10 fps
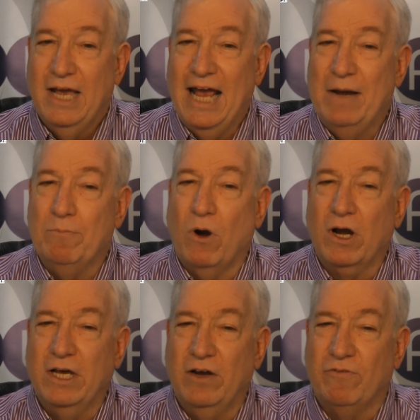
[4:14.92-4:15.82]
And
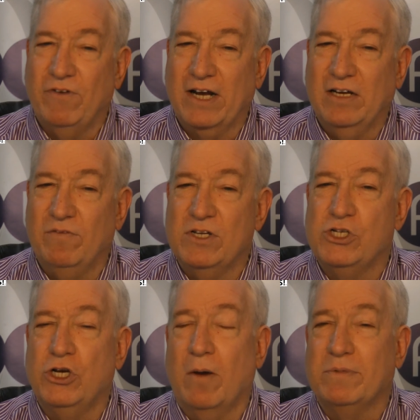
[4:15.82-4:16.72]
market
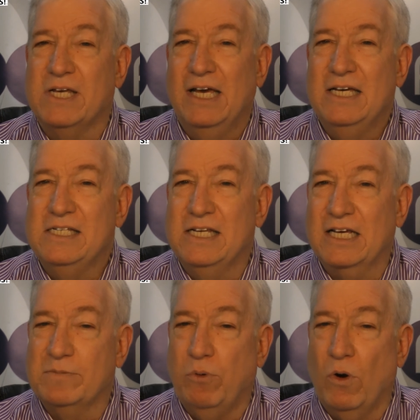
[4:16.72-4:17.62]
effectiveness jumped
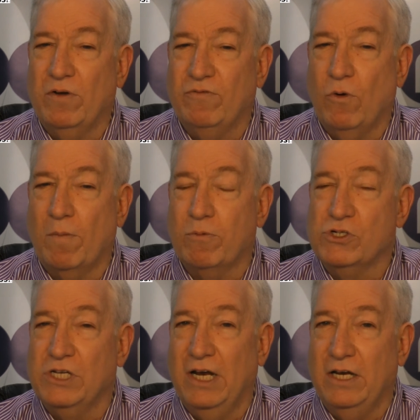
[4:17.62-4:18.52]

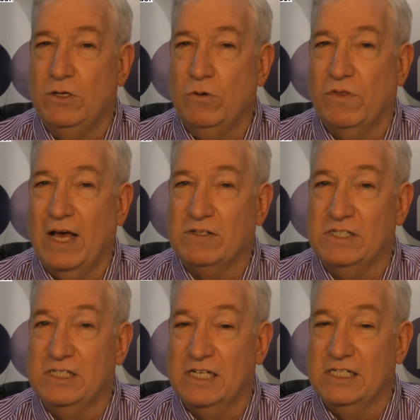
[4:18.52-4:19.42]
6.4% in
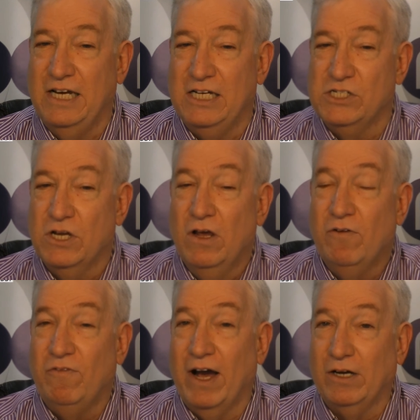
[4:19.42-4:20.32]
2016's
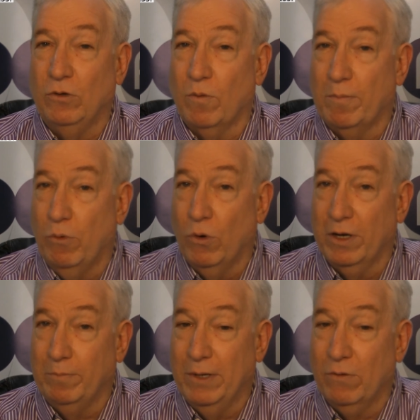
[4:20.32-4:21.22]
final
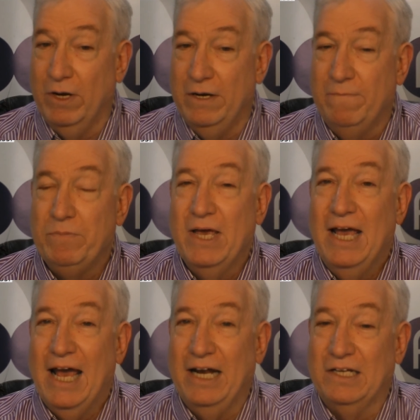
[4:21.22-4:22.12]
reporting period,
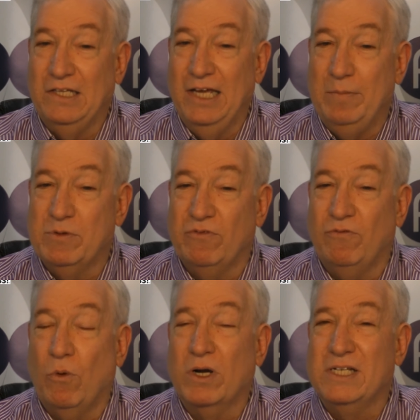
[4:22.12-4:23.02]
and it leaped
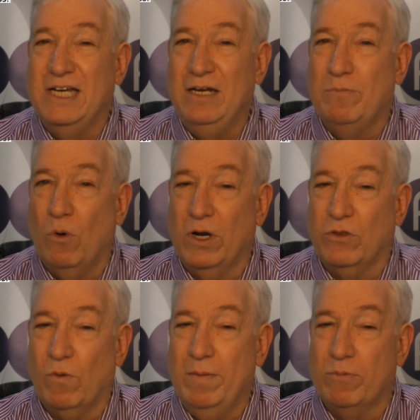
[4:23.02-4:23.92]

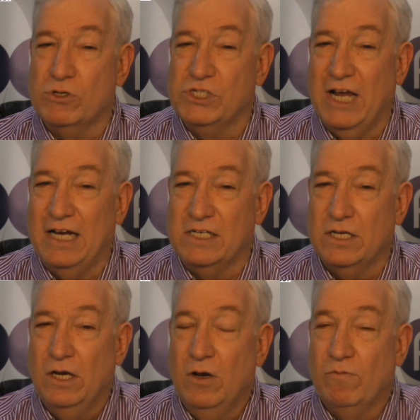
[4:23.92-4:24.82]

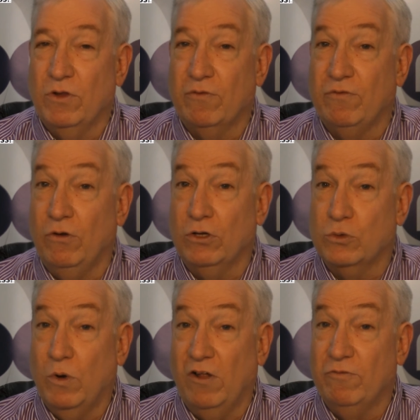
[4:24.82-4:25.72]
14.3% for the full
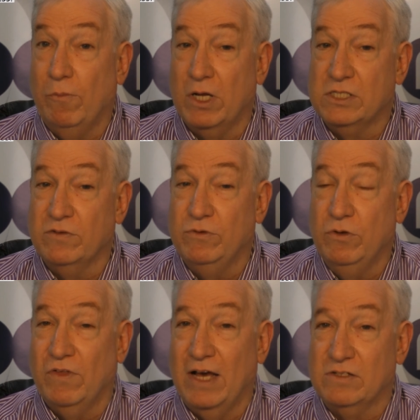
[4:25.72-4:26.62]
12 months of
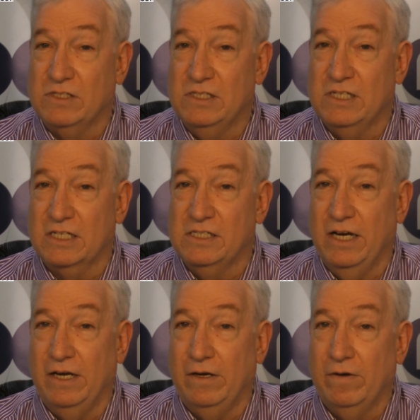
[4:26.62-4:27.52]

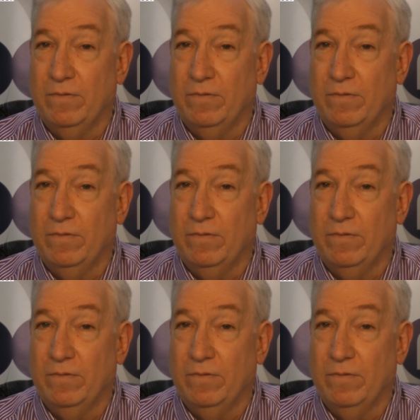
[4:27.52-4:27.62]
2016.